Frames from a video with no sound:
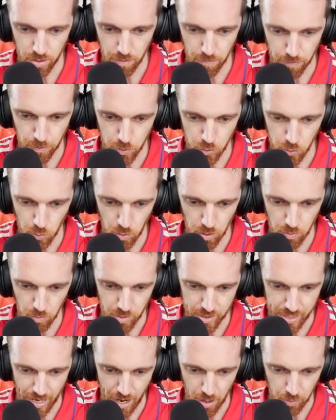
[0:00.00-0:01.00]
The first one
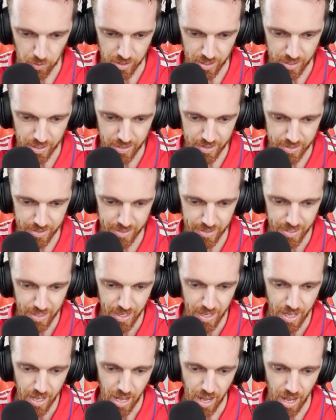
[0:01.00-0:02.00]
was out here,
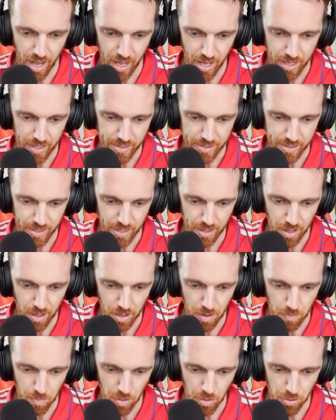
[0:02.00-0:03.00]
and the